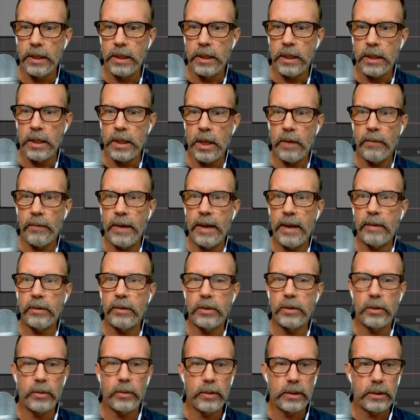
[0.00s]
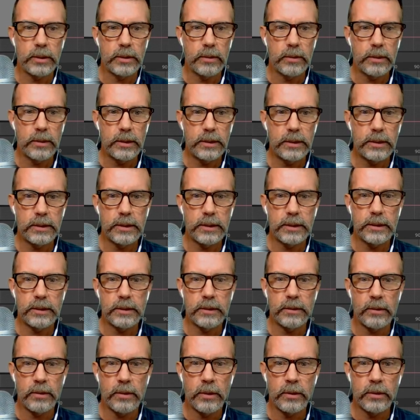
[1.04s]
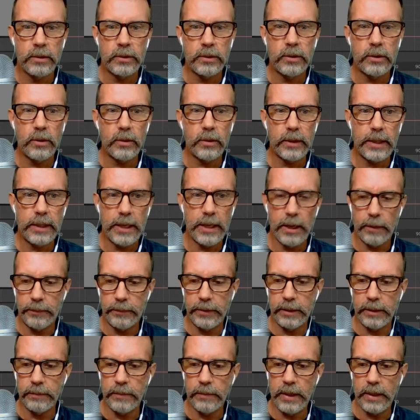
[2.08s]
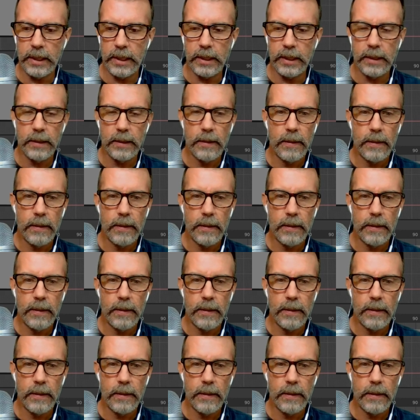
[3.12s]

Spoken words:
around to it. So this is certainly helping me